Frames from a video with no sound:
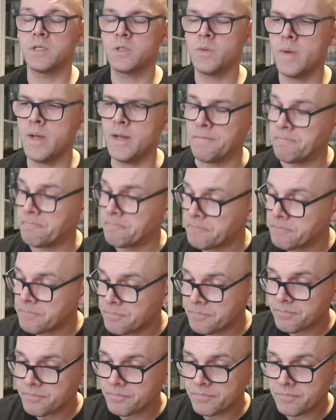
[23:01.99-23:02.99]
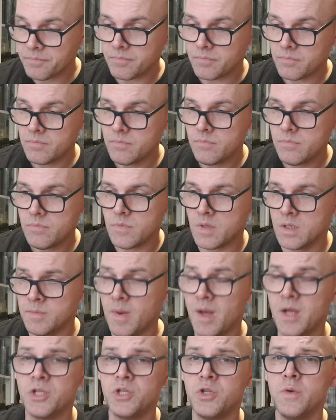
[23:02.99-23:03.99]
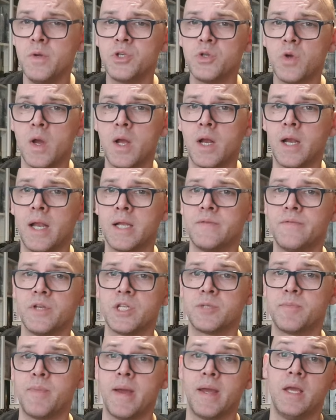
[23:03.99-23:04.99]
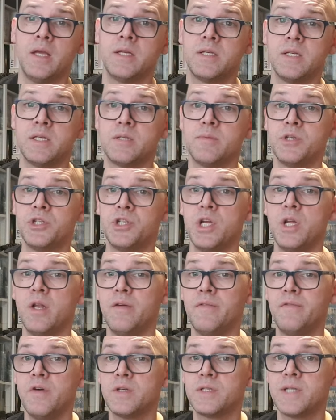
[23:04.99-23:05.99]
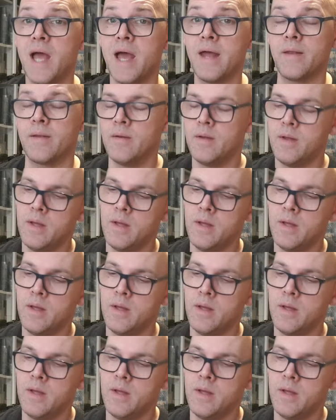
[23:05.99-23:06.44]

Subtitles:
between. But I do enjoy collecting for the Speccy because it's the machine I first had.